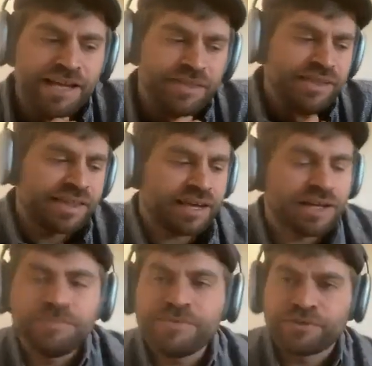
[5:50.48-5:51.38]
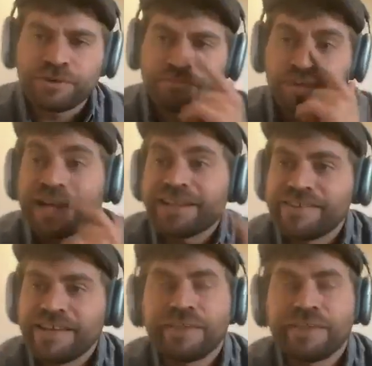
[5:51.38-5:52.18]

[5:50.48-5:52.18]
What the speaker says: And I think that comes from reality.